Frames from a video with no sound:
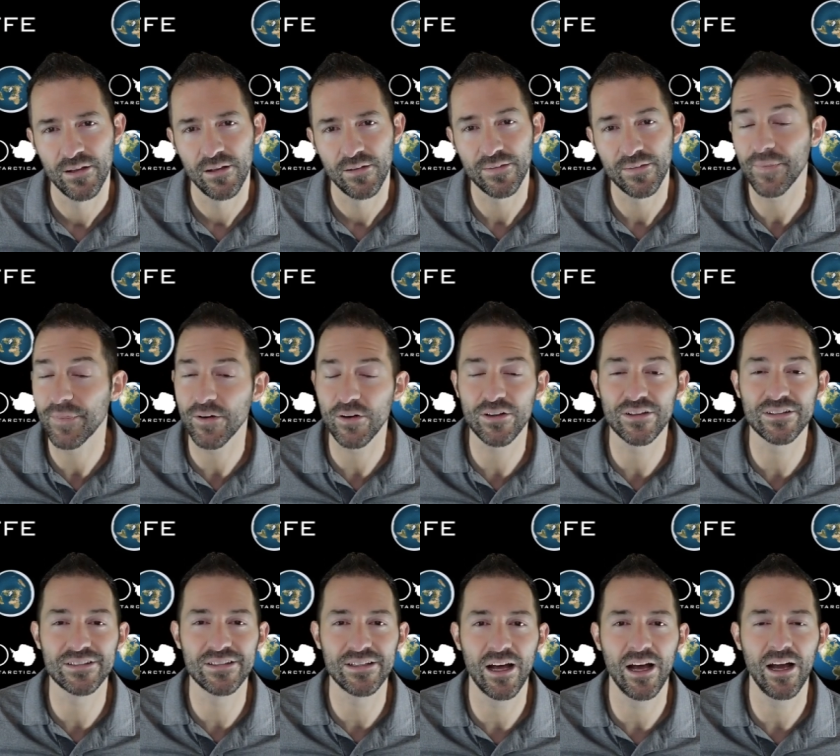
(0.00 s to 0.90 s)
that there
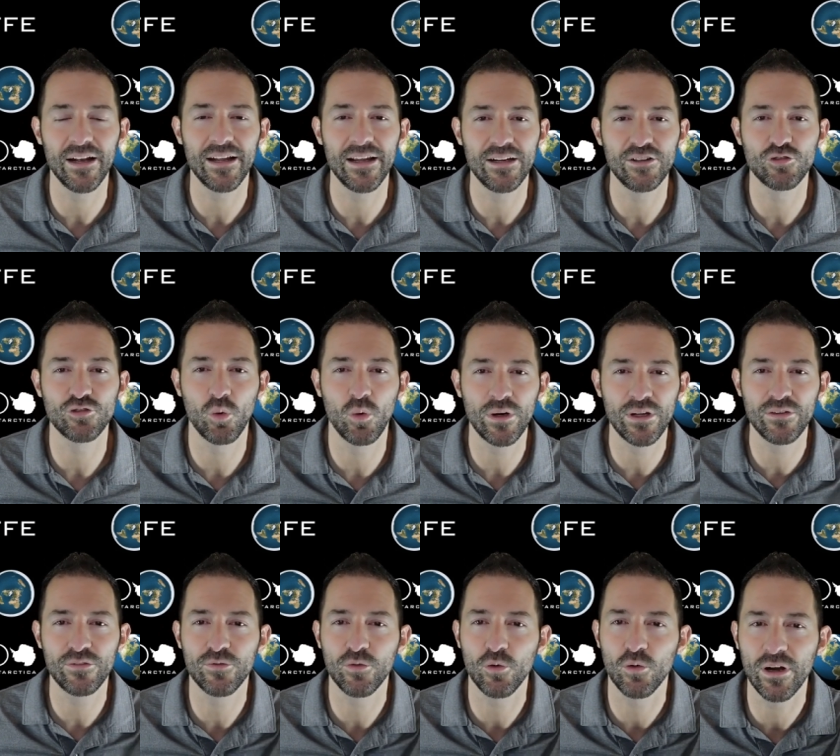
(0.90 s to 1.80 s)
is not a
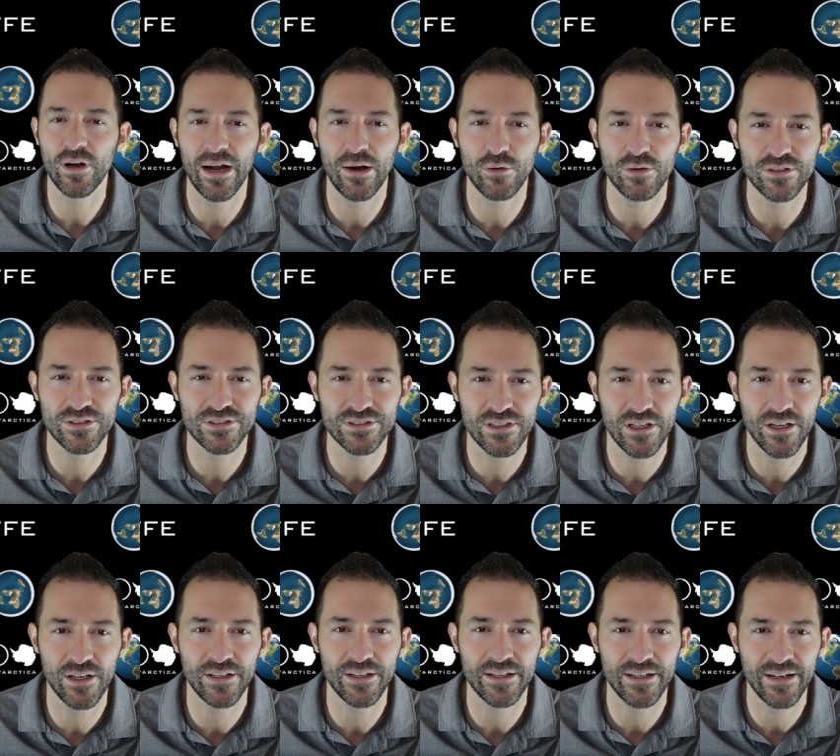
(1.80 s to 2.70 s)
24-hour
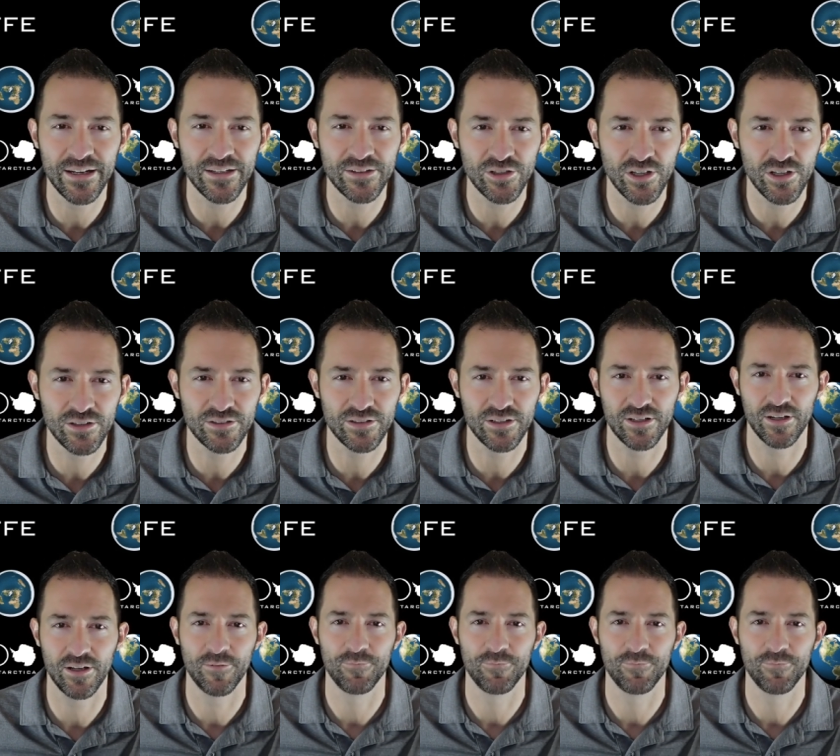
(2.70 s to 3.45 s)
sun in Antarctica.